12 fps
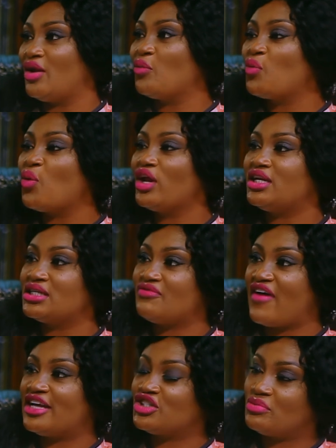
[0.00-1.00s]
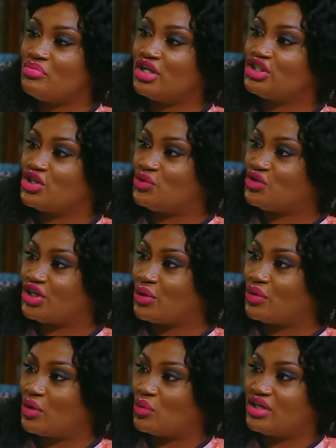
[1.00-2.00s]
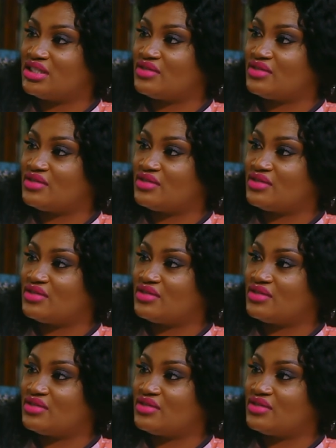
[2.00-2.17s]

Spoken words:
what does fashion mean to you generally? What is